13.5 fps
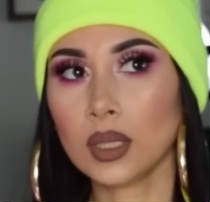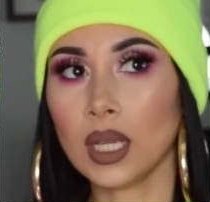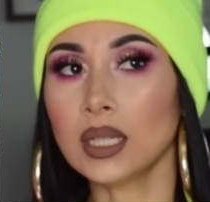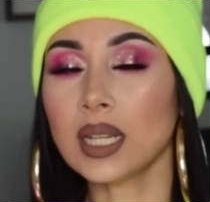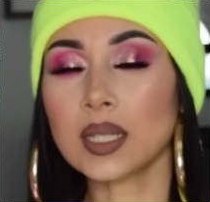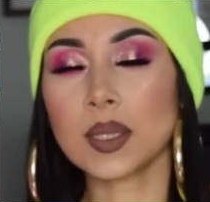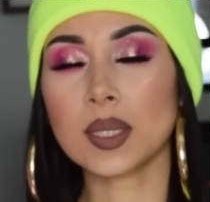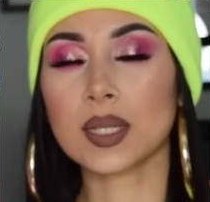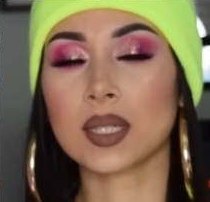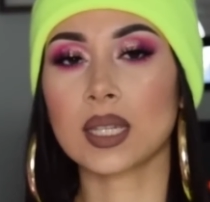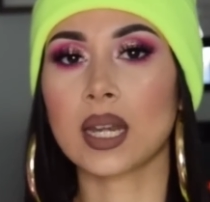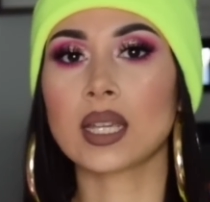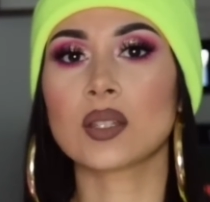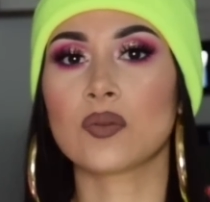
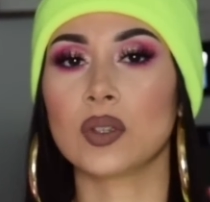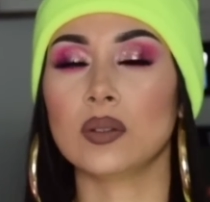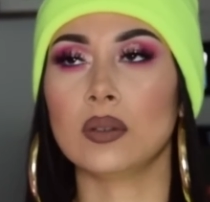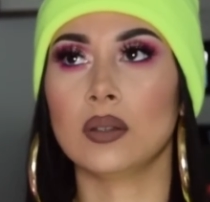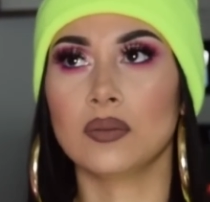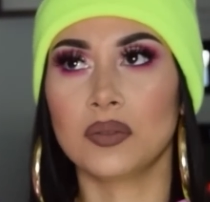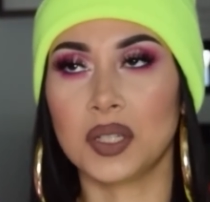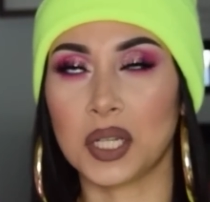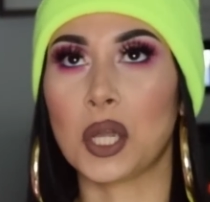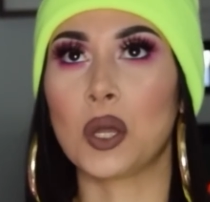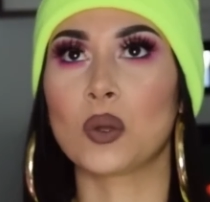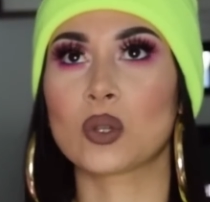ANNETTE69's video,